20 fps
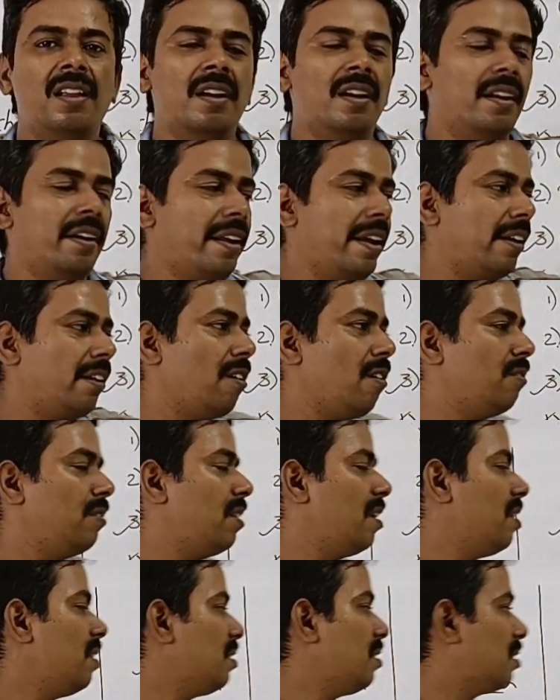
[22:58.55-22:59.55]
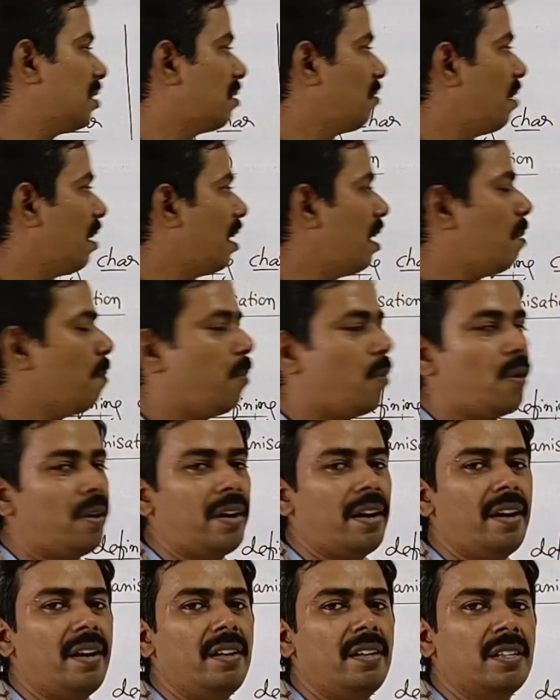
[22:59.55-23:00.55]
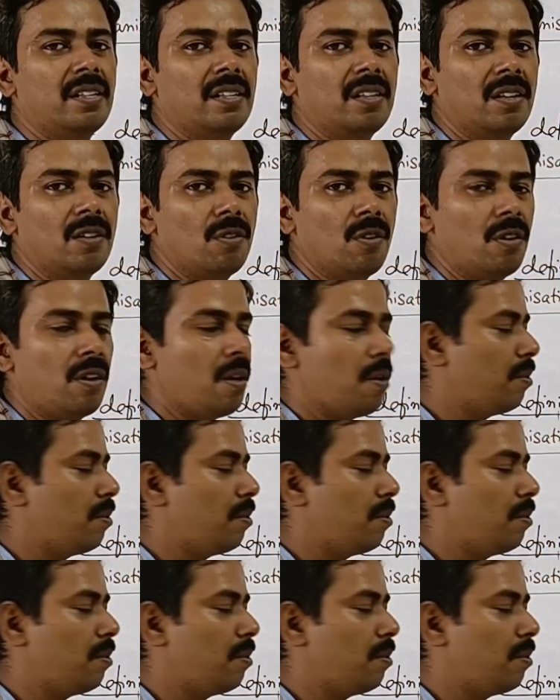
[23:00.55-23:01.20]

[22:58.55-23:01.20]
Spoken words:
Take down this, very important. Note down